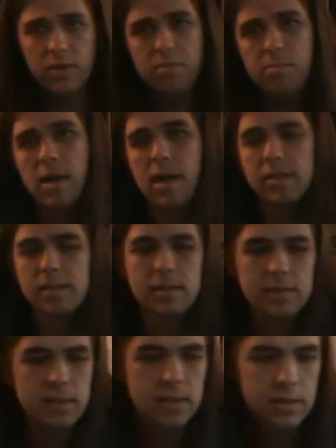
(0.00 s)

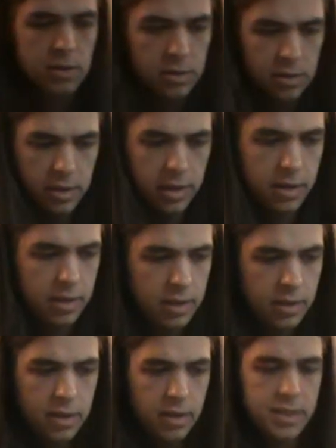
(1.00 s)
unboxings this early.
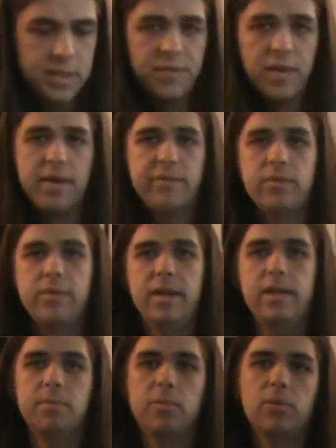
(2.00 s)
It's
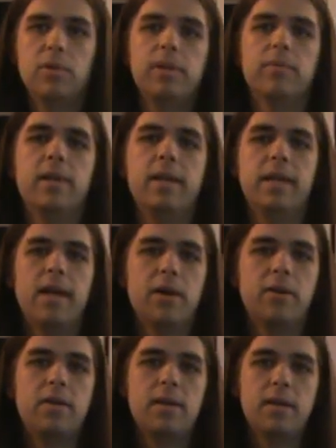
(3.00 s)
5:08 in the morning right now.